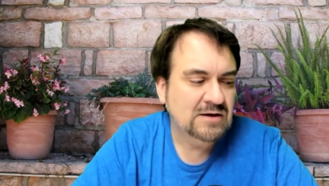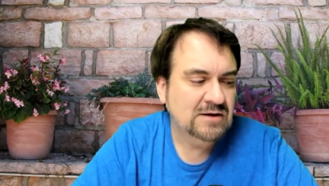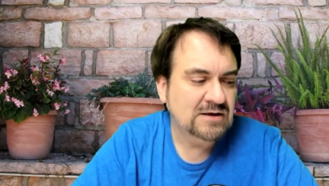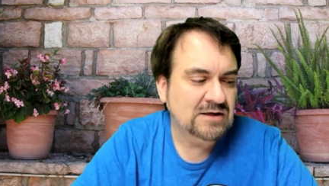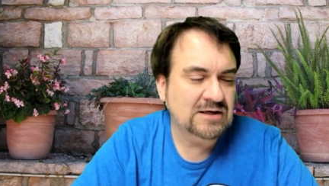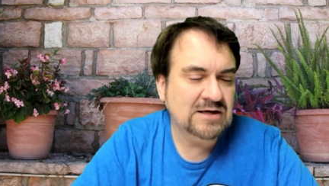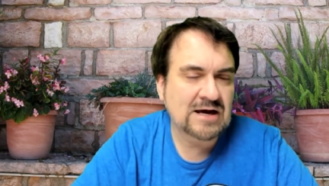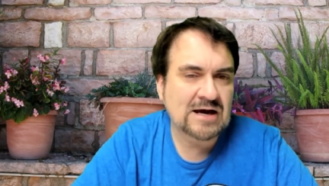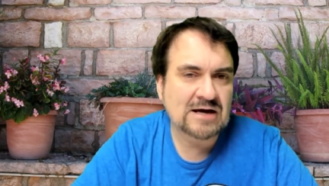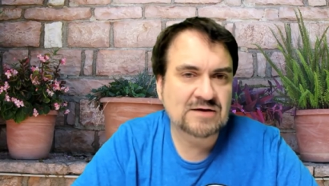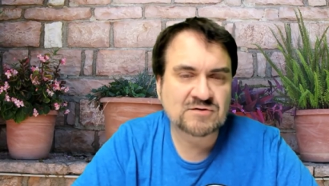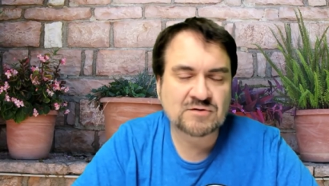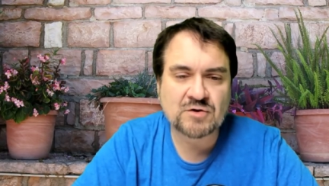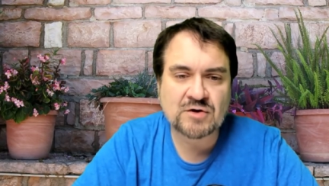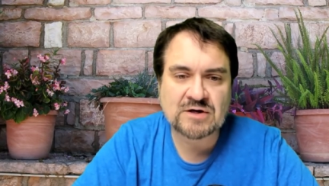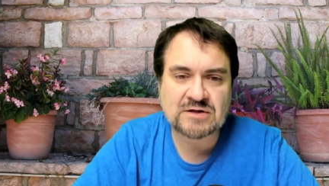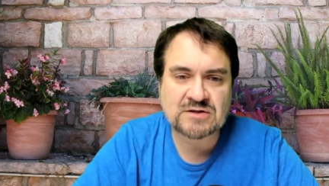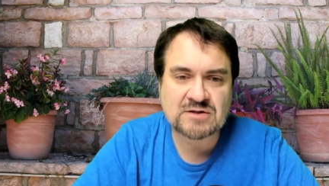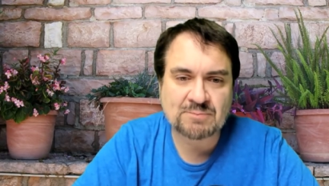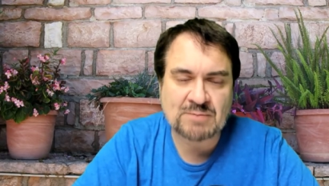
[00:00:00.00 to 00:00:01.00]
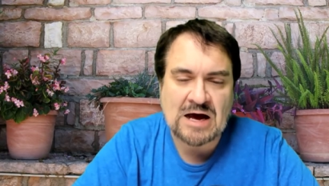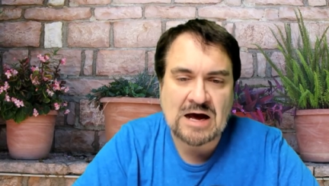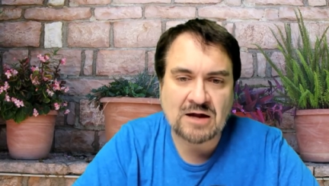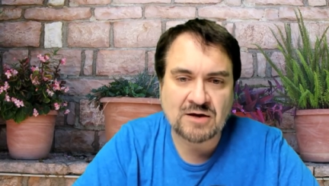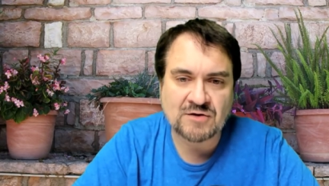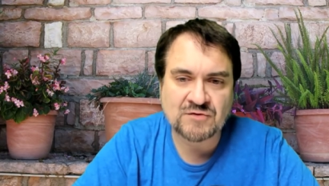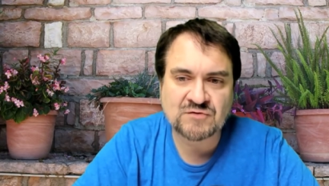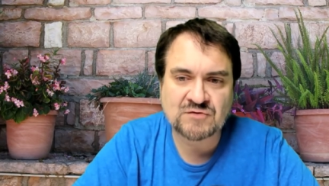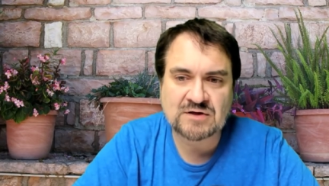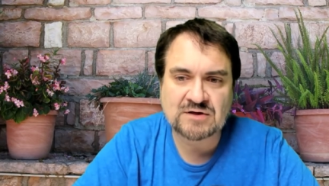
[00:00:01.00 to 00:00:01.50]
he had to look at the
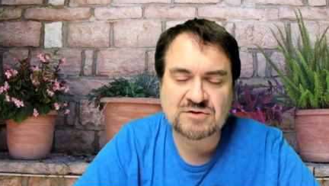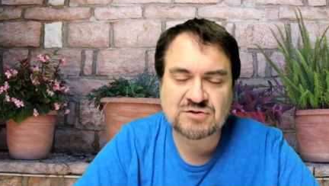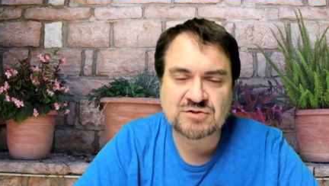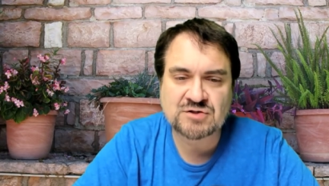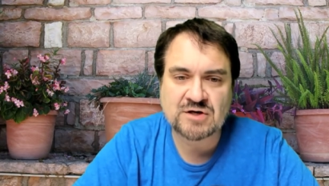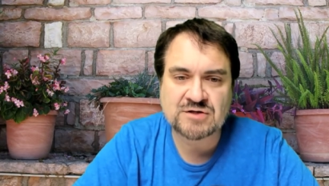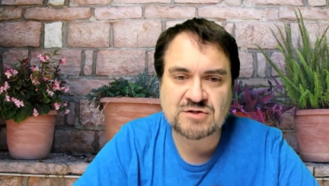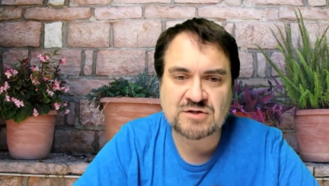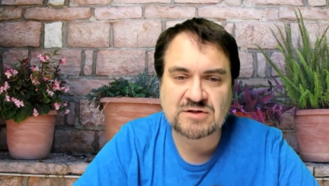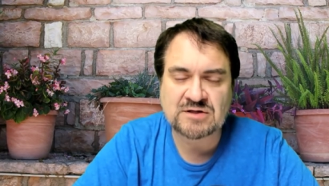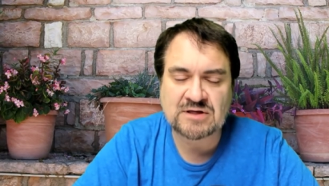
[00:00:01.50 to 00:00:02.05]
policy and judge it.